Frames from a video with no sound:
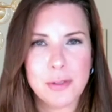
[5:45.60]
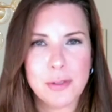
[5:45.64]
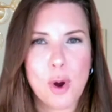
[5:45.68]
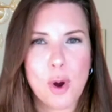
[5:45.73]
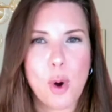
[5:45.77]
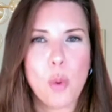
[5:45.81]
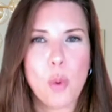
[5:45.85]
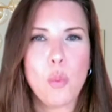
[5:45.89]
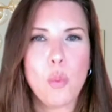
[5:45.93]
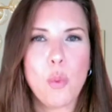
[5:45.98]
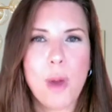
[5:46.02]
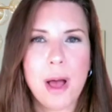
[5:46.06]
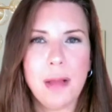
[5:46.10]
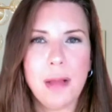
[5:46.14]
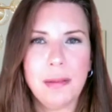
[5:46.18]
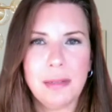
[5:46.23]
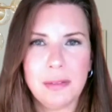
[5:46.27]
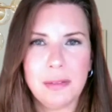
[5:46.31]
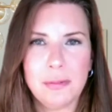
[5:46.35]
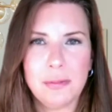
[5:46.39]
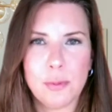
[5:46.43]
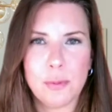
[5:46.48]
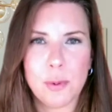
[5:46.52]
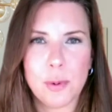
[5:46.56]
are well
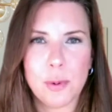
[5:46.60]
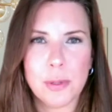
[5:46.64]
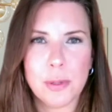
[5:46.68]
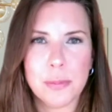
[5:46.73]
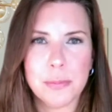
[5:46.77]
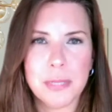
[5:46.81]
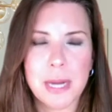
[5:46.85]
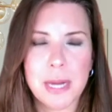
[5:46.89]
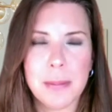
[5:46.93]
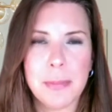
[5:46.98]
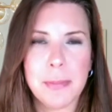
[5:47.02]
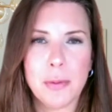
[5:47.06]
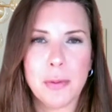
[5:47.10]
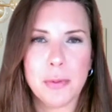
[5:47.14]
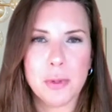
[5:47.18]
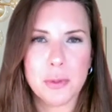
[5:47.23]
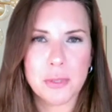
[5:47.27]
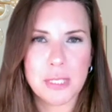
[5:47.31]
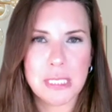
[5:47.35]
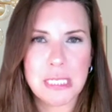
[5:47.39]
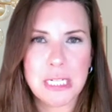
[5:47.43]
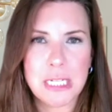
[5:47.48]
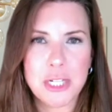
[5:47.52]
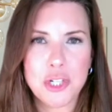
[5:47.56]
informed about
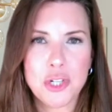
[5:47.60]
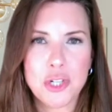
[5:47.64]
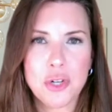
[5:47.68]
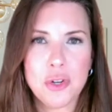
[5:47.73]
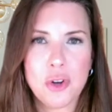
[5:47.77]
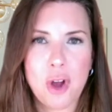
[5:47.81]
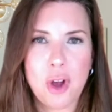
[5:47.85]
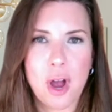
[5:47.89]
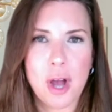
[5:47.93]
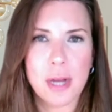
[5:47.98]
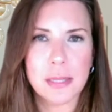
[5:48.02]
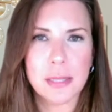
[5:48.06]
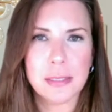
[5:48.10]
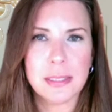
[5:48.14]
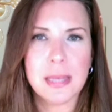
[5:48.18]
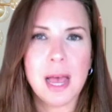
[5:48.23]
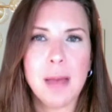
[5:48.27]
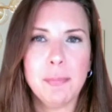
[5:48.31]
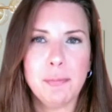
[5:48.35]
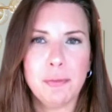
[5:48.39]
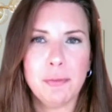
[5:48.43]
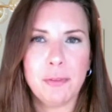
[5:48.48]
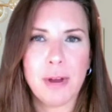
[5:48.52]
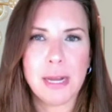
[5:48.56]
those additional costs
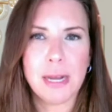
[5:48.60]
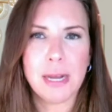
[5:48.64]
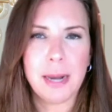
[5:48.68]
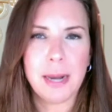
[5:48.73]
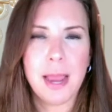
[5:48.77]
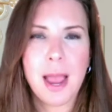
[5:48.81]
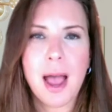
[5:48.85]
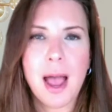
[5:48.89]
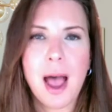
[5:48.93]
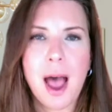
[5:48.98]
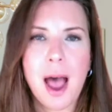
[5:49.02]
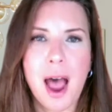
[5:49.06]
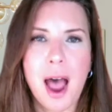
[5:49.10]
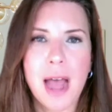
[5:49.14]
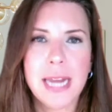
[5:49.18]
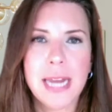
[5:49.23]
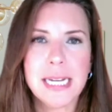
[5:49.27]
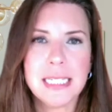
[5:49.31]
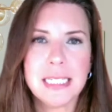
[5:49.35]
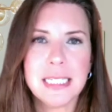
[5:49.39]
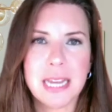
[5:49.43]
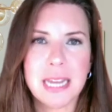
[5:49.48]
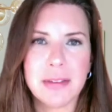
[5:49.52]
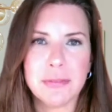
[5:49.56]
upfront, I
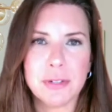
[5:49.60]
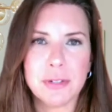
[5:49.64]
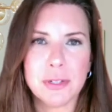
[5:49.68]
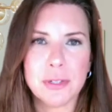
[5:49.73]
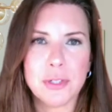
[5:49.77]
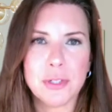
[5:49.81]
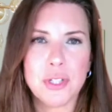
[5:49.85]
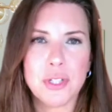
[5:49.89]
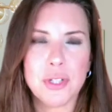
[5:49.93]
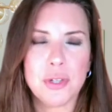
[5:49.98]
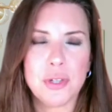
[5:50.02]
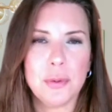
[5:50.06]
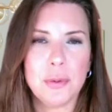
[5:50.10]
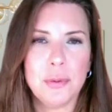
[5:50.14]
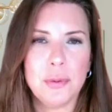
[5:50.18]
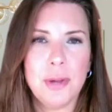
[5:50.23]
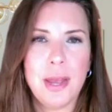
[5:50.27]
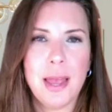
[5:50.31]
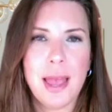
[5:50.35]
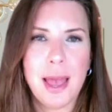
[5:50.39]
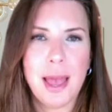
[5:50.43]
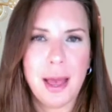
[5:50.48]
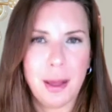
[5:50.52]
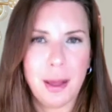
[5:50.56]
endeavor to
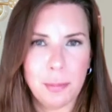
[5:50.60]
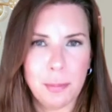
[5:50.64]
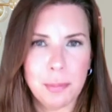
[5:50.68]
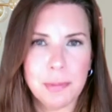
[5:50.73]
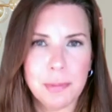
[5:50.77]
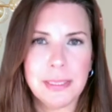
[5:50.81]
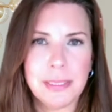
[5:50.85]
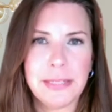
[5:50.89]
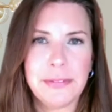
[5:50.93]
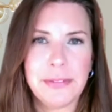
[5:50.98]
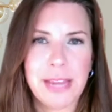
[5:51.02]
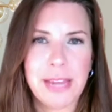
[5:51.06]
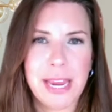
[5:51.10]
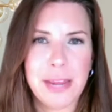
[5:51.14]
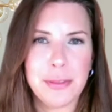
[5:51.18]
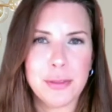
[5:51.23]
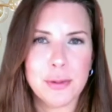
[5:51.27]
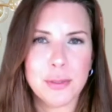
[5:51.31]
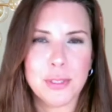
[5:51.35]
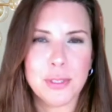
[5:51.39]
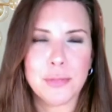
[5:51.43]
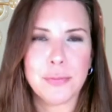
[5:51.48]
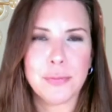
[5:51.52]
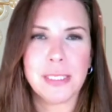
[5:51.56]
help alleviate
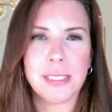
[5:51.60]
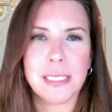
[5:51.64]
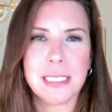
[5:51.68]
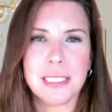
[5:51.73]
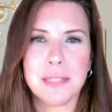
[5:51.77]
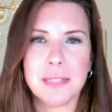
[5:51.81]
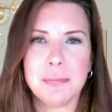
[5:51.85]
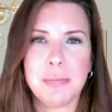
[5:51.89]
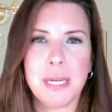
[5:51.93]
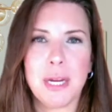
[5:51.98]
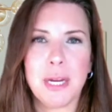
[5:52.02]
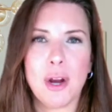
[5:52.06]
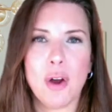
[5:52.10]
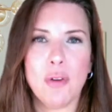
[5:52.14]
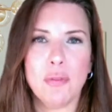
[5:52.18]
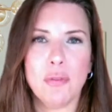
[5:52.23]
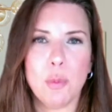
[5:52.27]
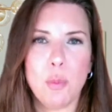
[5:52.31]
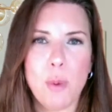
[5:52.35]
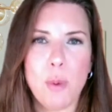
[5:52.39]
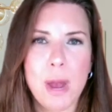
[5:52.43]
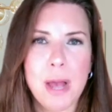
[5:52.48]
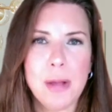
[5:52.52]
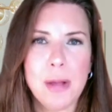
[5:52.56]
those feelings of being
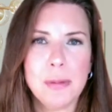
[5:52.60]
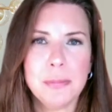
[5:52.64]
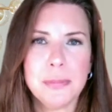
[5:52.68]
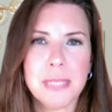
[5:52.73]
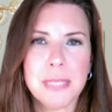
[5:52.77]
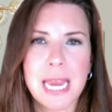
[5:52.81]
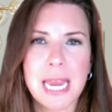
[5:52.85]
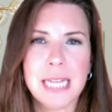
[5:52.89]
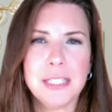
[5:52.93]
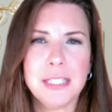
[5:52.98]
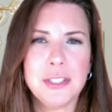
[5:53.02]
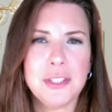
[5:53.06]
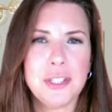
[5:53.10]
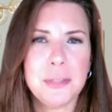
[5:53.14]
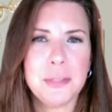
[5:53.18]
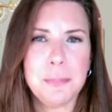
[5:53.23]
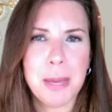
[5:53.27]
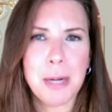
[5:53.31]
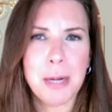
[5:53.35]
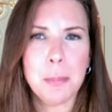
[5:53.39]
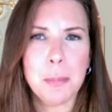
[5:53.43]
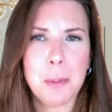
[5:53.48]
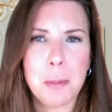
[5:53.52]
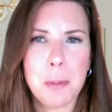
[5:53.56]
overwhelmed and to
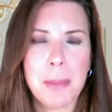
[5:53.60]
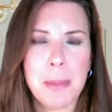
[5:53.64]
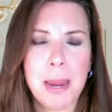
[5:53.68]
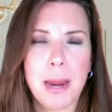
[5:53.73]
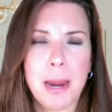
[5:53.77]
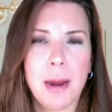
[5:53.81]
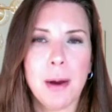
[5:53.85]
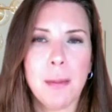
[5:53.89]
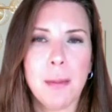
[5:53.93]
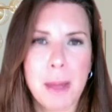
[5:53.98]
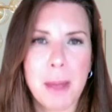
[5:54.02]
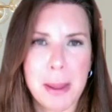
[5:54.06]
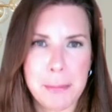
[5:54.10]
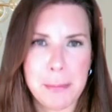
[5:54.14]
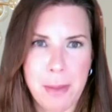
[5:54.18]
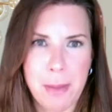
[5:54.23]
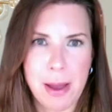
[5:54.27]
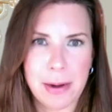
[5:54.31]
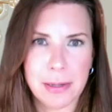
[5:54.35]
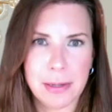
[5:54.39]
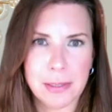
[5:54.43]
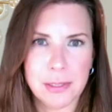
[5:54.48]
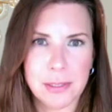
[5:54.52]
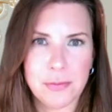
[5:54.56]
better prepare my
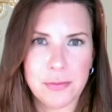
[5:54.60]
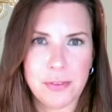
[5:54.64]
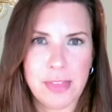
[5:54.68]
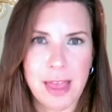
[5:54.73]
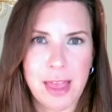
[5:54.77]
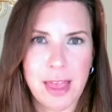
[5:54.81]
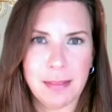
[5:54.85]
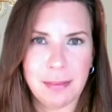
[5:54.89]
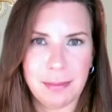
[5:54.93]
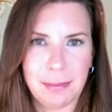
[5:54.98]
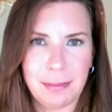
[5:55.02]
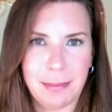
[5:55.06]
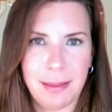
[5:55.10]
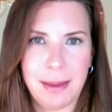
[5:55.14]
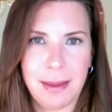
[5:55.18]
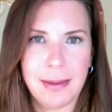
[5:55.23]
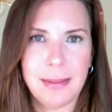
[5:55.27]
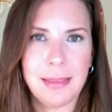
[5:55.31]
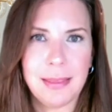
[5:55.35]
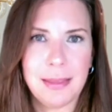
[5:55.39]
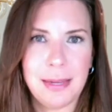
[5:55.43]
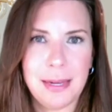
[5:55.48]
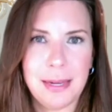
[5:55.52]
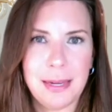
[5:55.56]
buyers for that
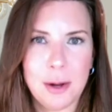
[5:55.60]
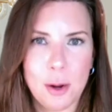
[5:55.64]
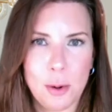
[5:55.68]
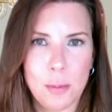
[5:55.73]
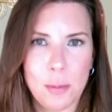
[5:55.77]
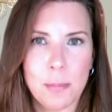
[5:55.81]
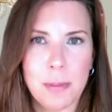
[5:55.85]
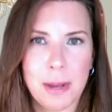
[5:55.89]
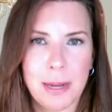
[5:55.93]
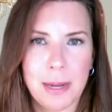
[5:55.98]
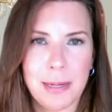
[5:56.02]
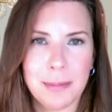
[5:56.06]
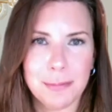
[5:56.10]
lengthy home buying